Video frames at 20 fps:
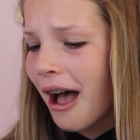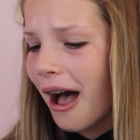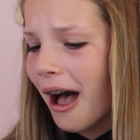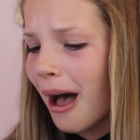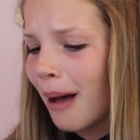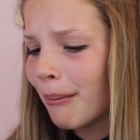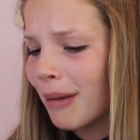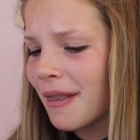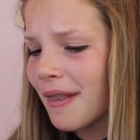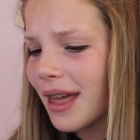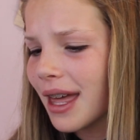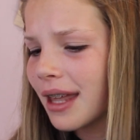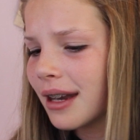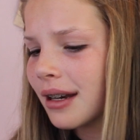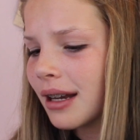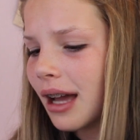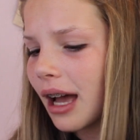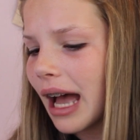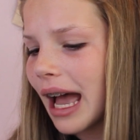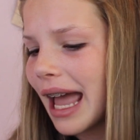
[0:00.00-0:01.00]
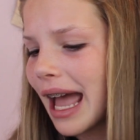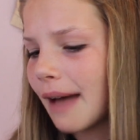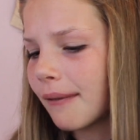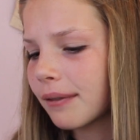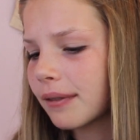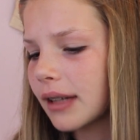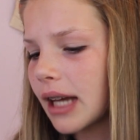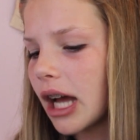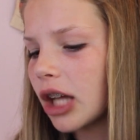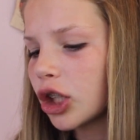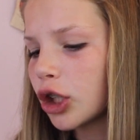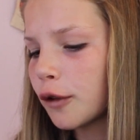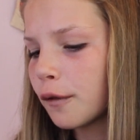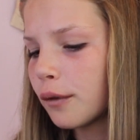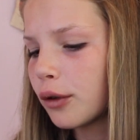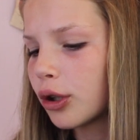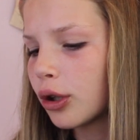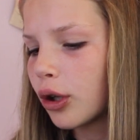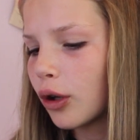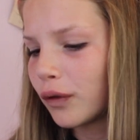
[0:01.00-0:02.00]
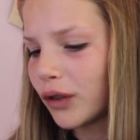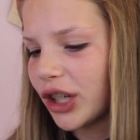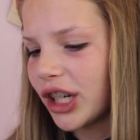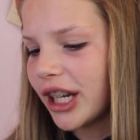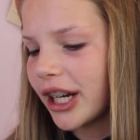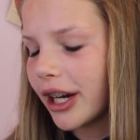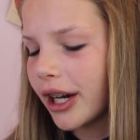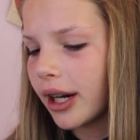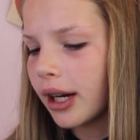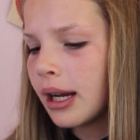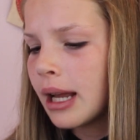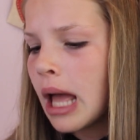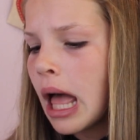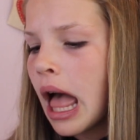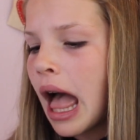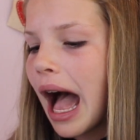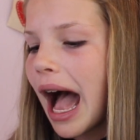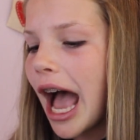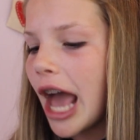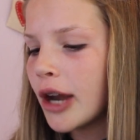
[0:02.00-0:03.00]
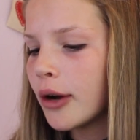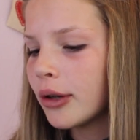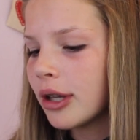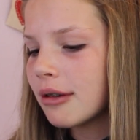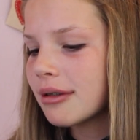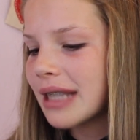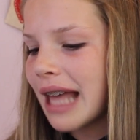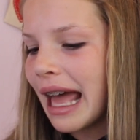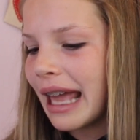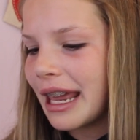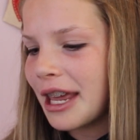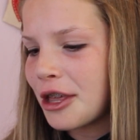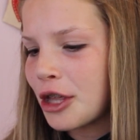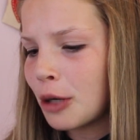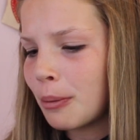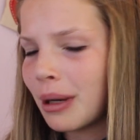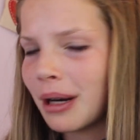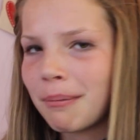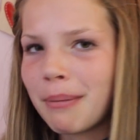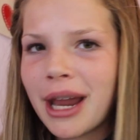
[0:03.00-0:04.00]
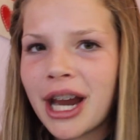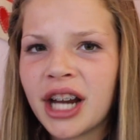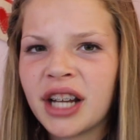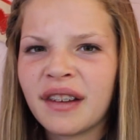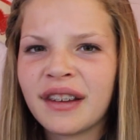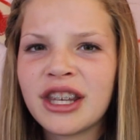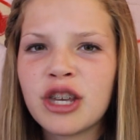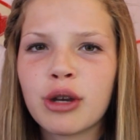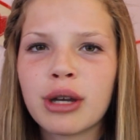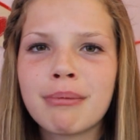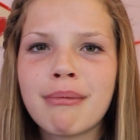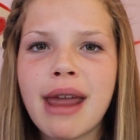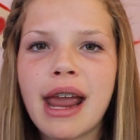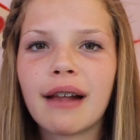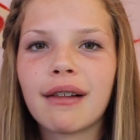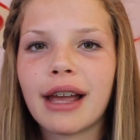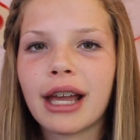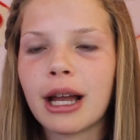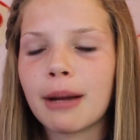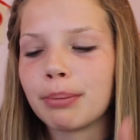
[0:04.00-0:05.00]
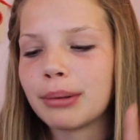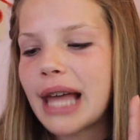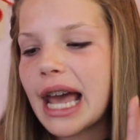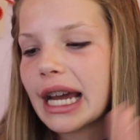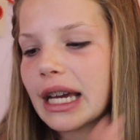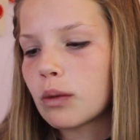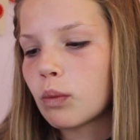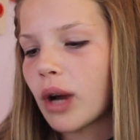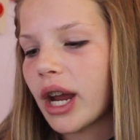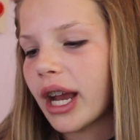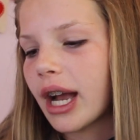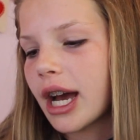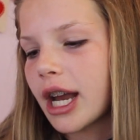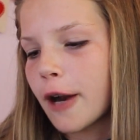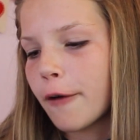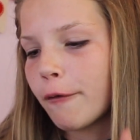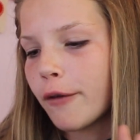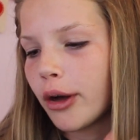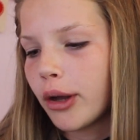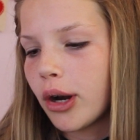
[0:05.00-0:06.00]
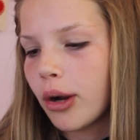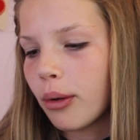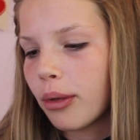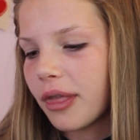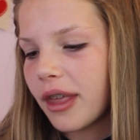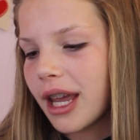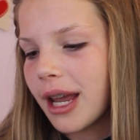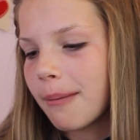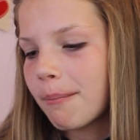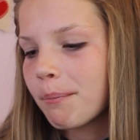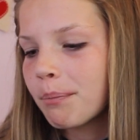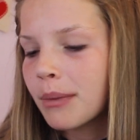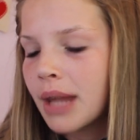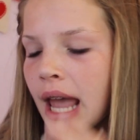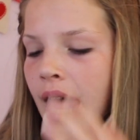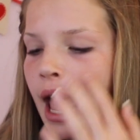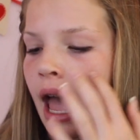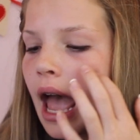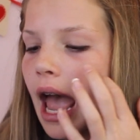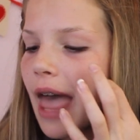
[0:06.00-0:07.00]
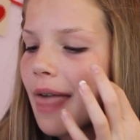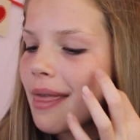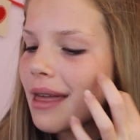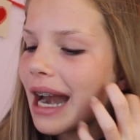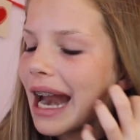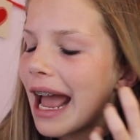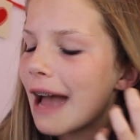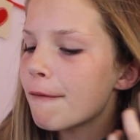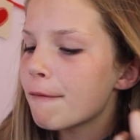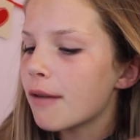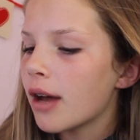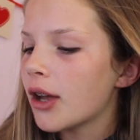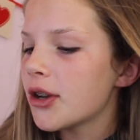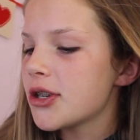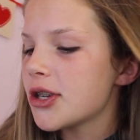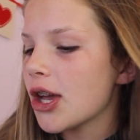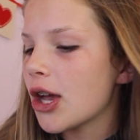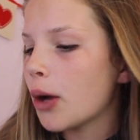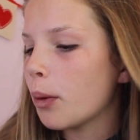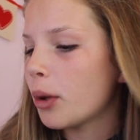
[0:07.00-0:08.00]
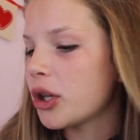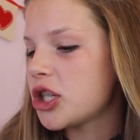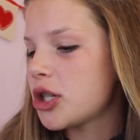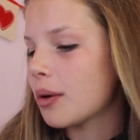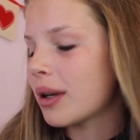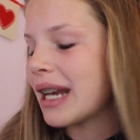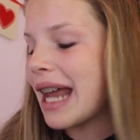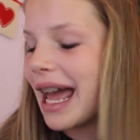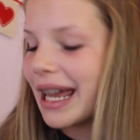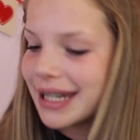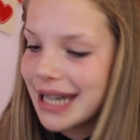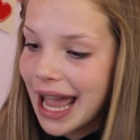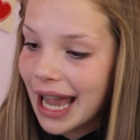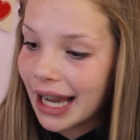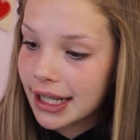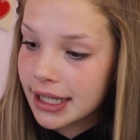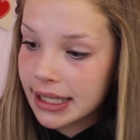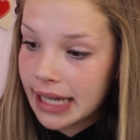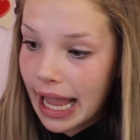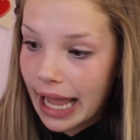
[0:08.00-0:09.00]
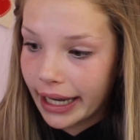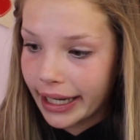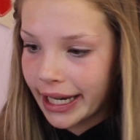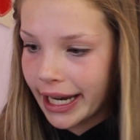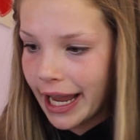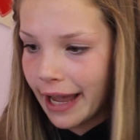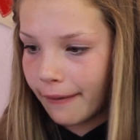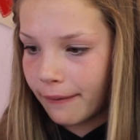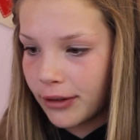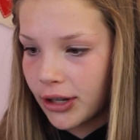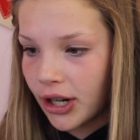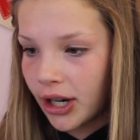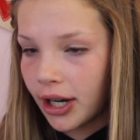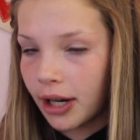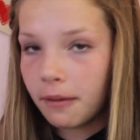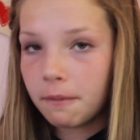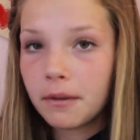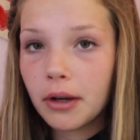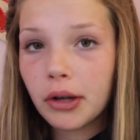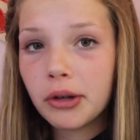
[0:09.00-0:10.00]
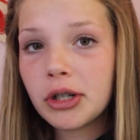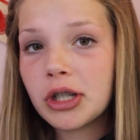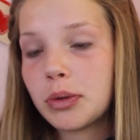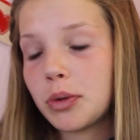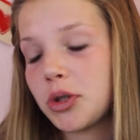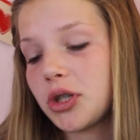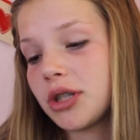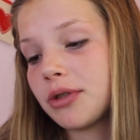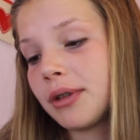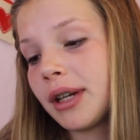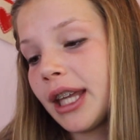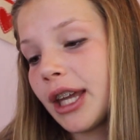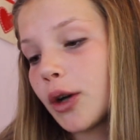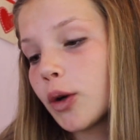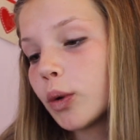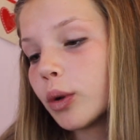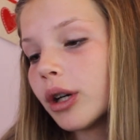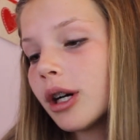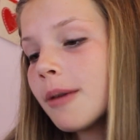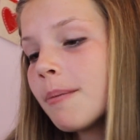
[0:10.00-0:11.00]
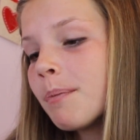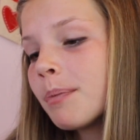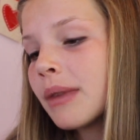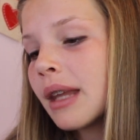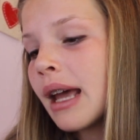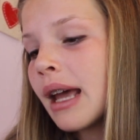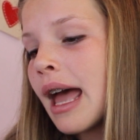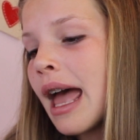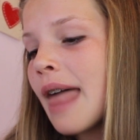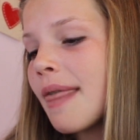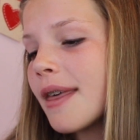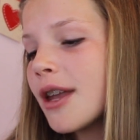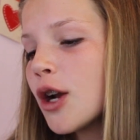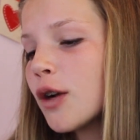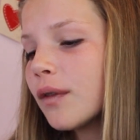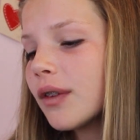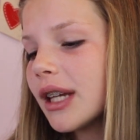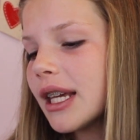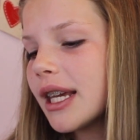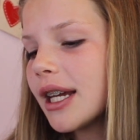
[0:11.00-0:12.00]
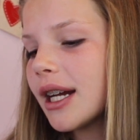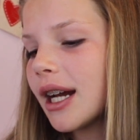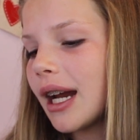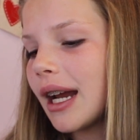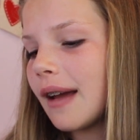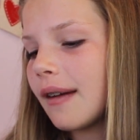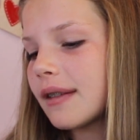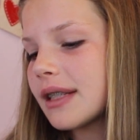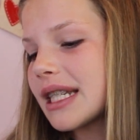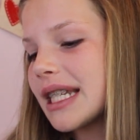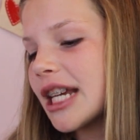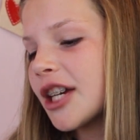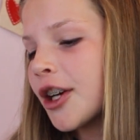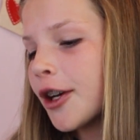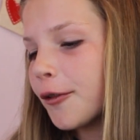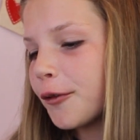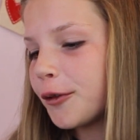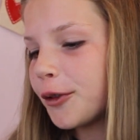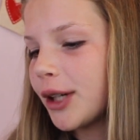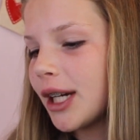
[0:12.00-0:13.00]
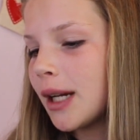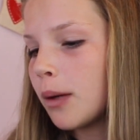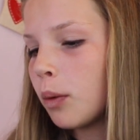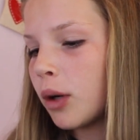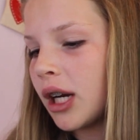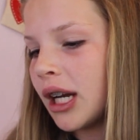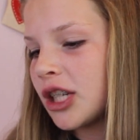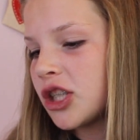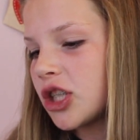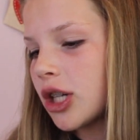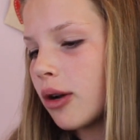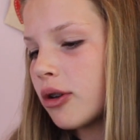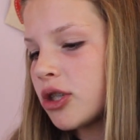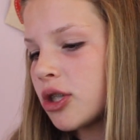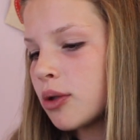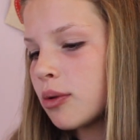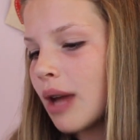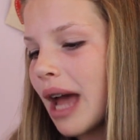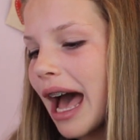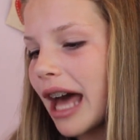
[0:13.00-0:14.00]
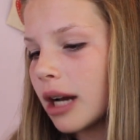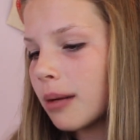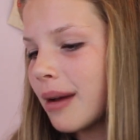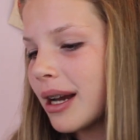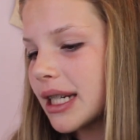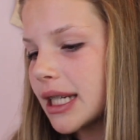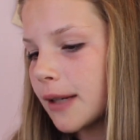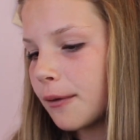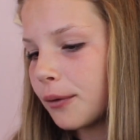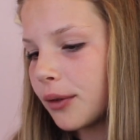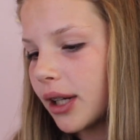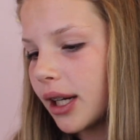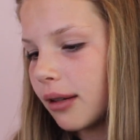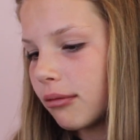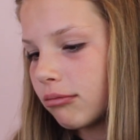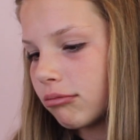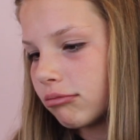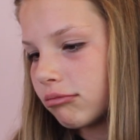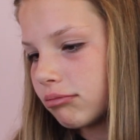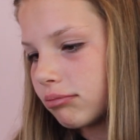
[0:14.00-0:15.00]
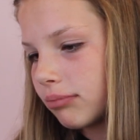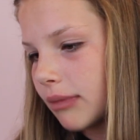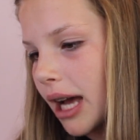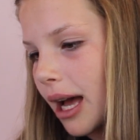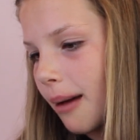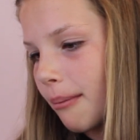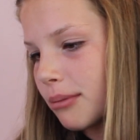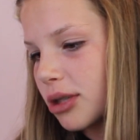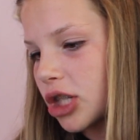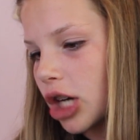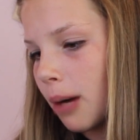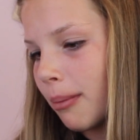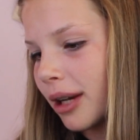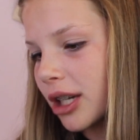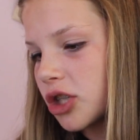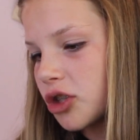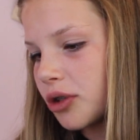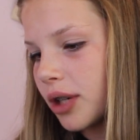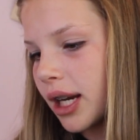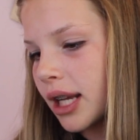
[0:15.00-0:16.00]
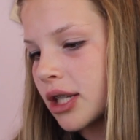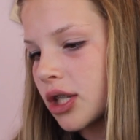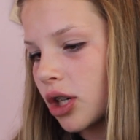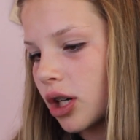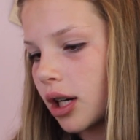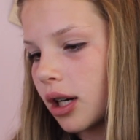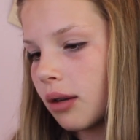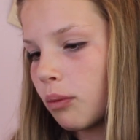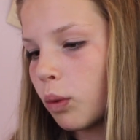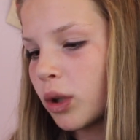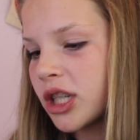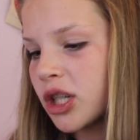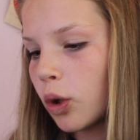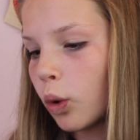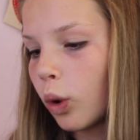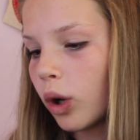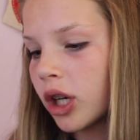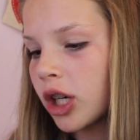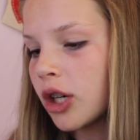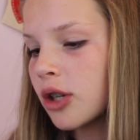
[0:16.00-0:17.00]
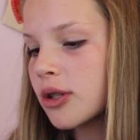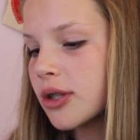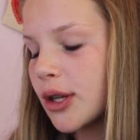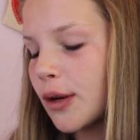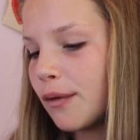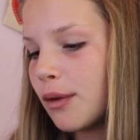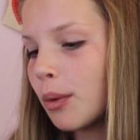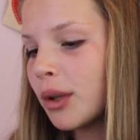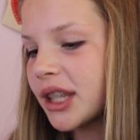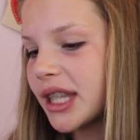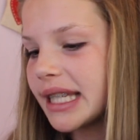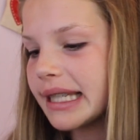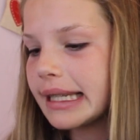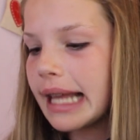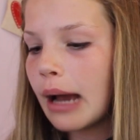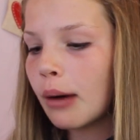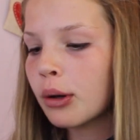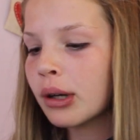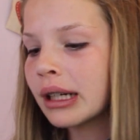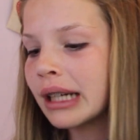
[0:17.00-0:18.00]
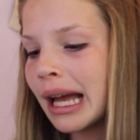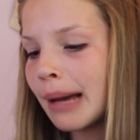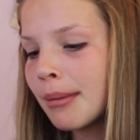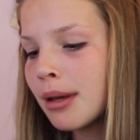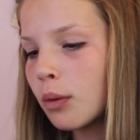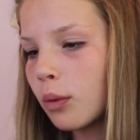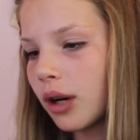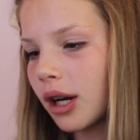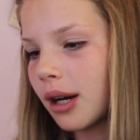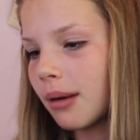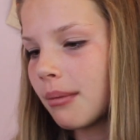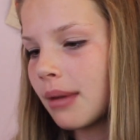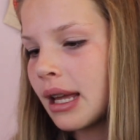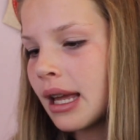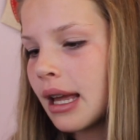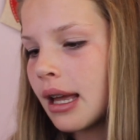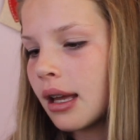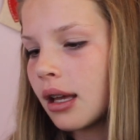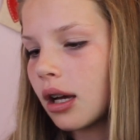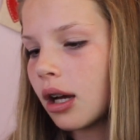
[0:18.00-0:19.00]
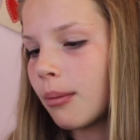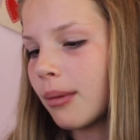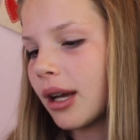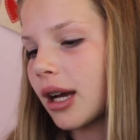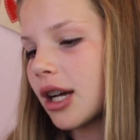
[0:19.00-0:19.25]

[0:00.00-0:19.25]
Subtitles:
And then I have Colorful over here. I don't use that either, but apparently you can make like a black and white kind of photo theme. And then I have Fonto, which you can add text to any of your photos, which is really cool. Then over here, Secret Free, where it shows you how to make different Starbucks drinks or what to order. So if you want the sour gummy worm, oh my